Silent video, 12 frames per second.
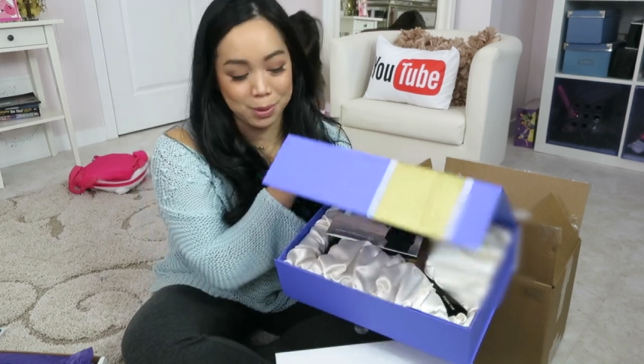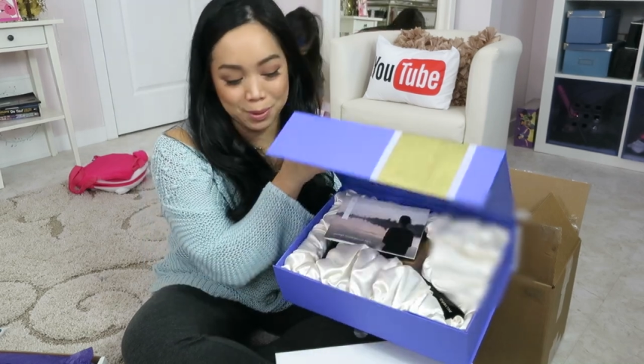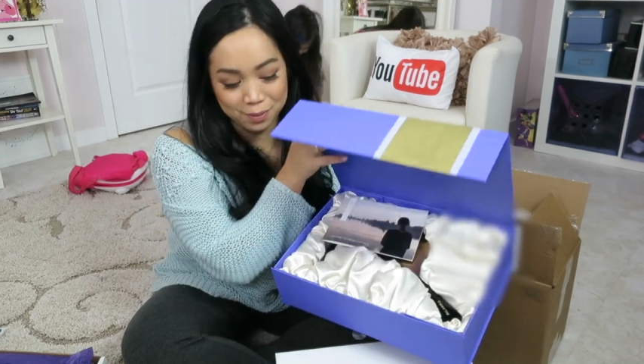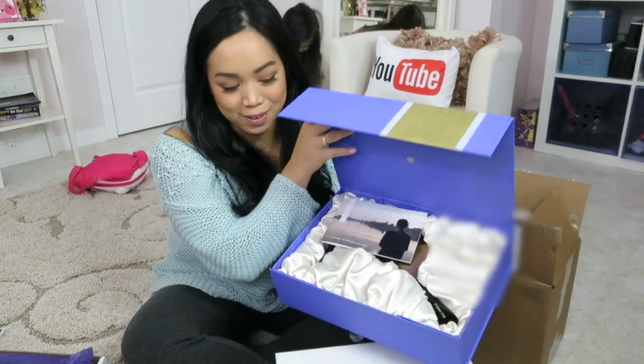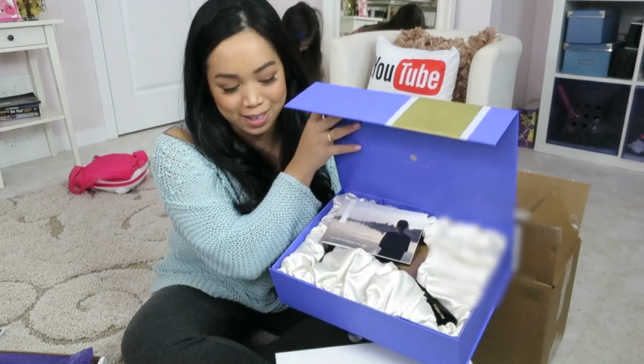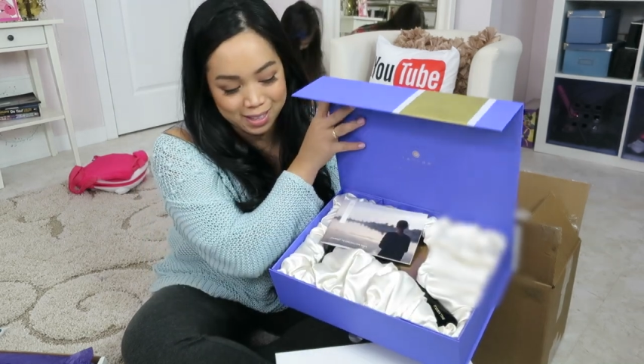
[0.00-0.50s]

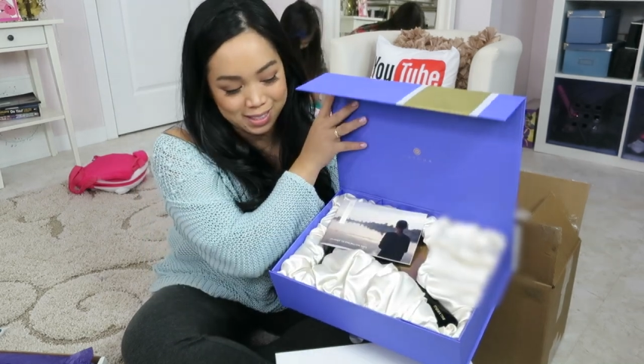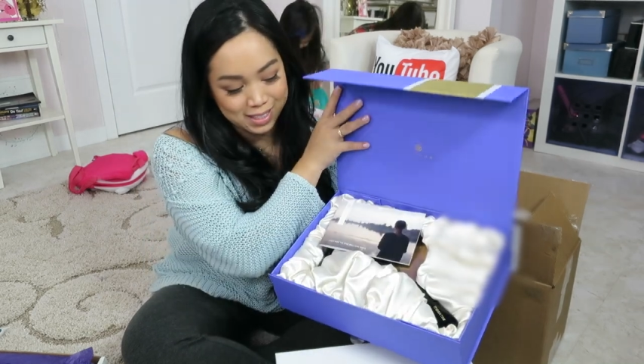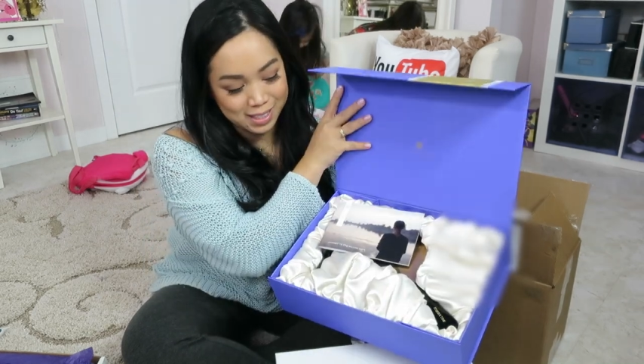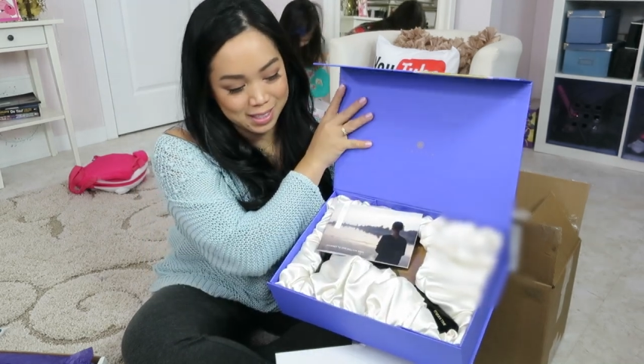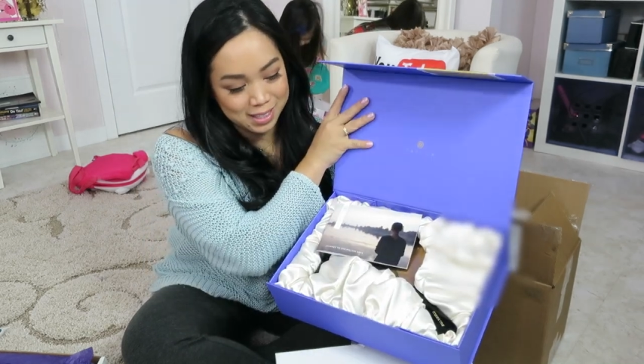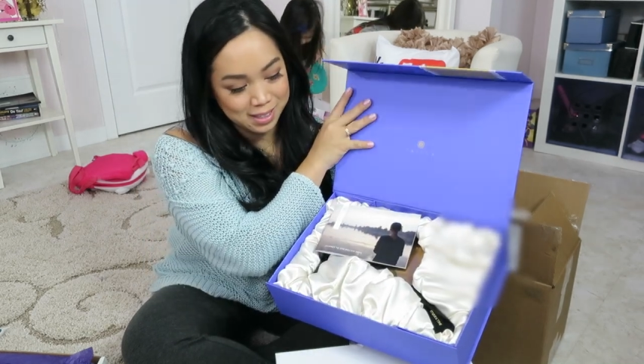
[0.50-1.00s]

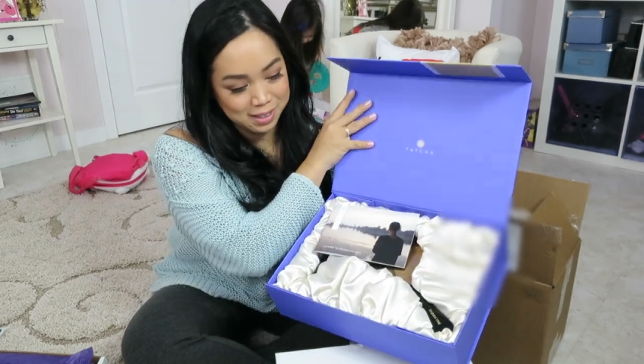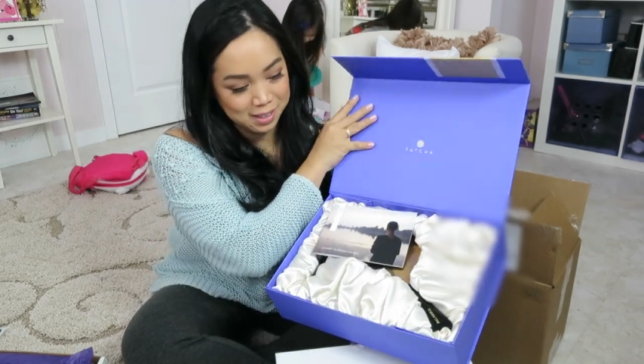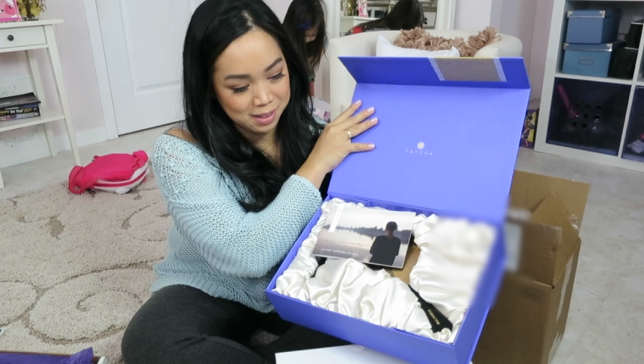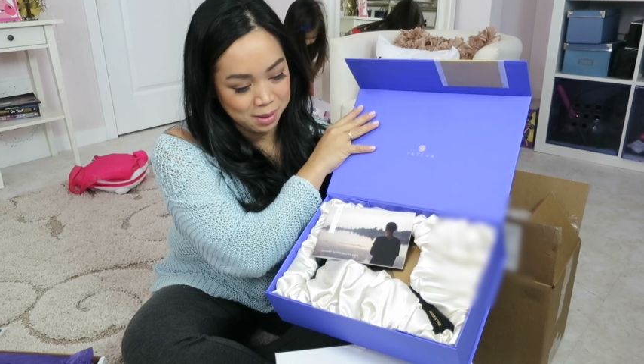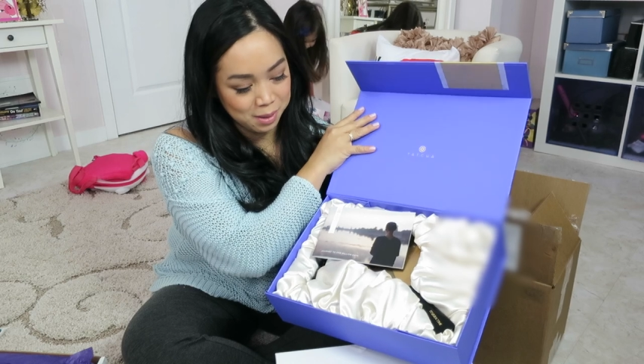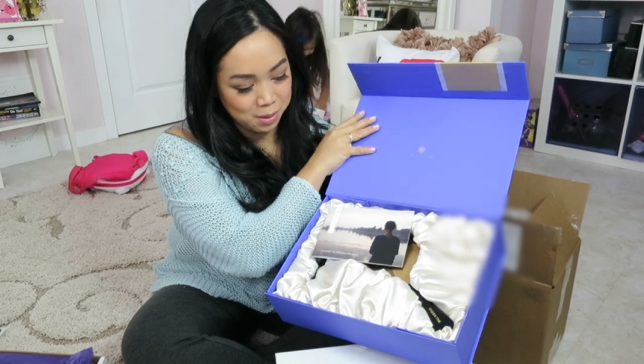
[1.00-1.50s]
perfect.
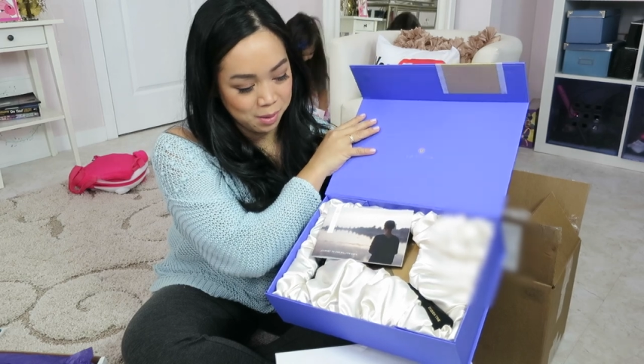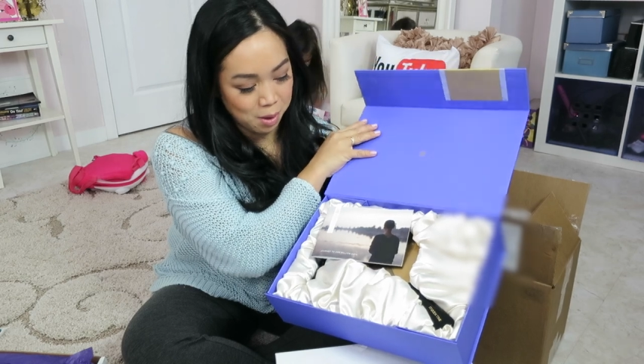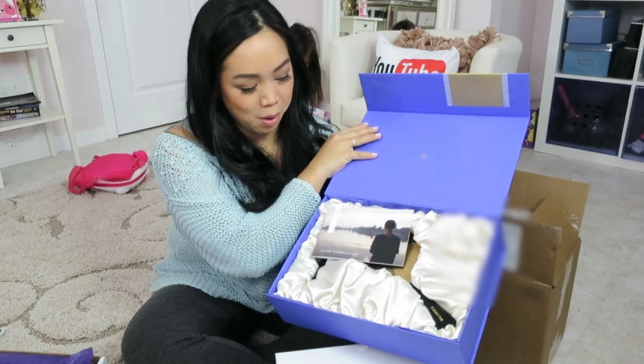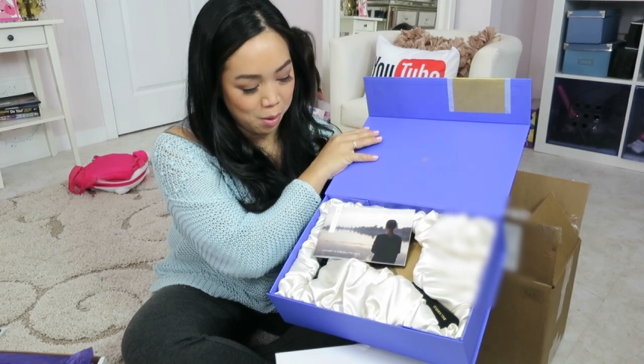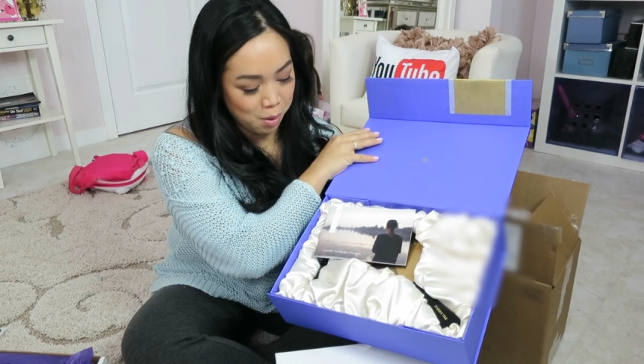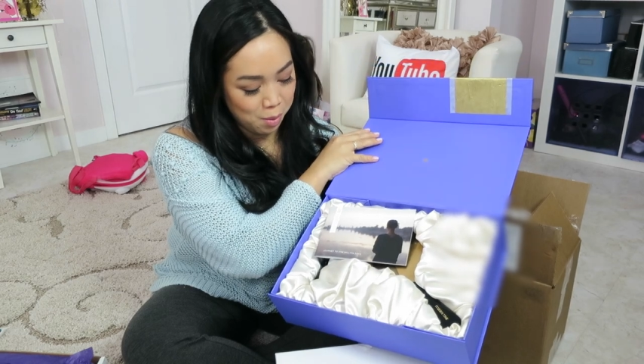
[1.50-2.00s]

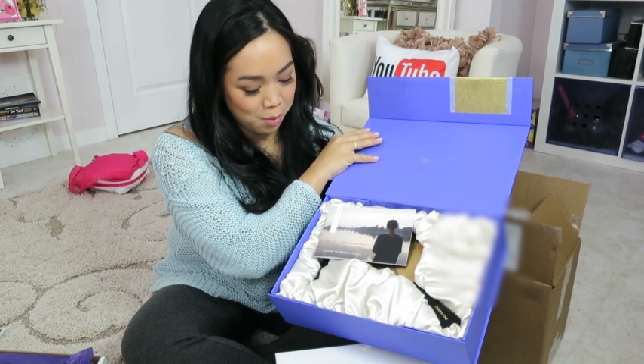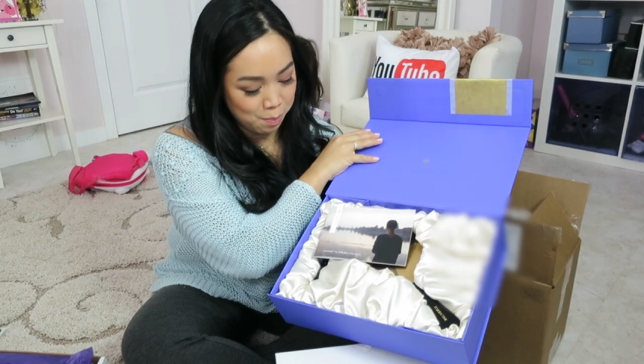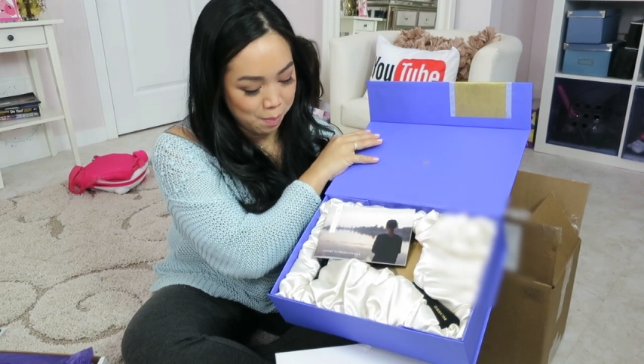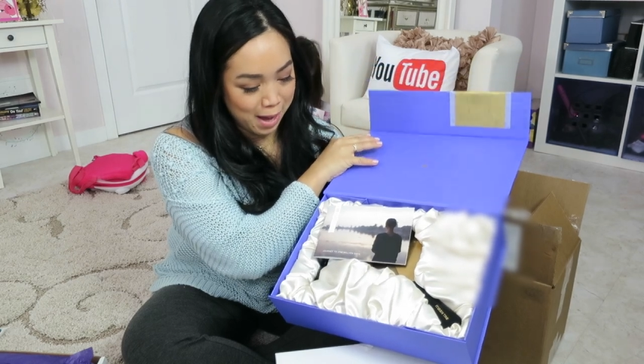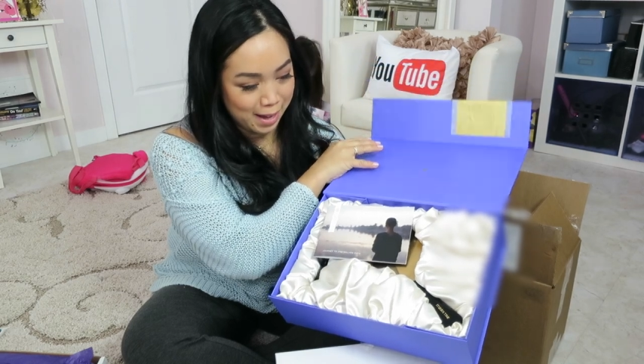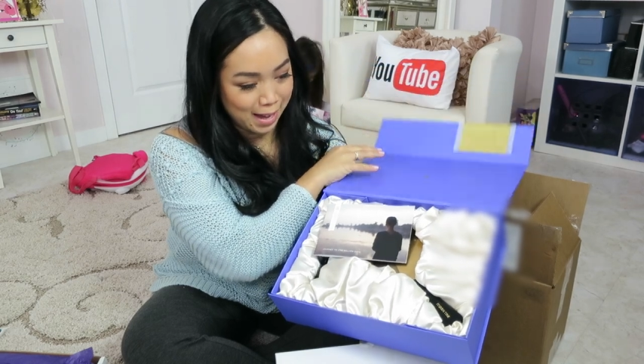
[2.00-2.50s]
Oh
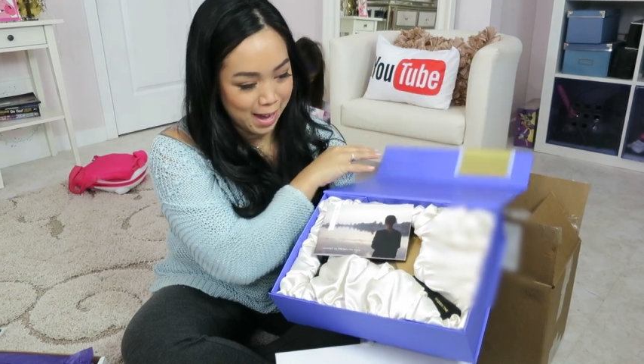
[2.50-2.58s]
my